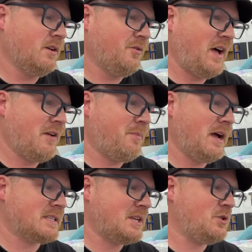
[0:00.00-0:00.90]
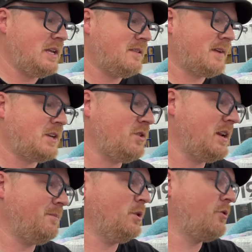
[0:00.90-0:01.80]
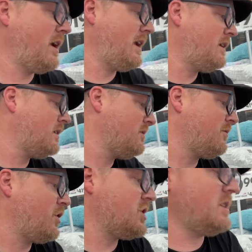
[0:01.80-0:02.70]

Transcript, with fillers: five bucks. I do need I do need a Blu-ray version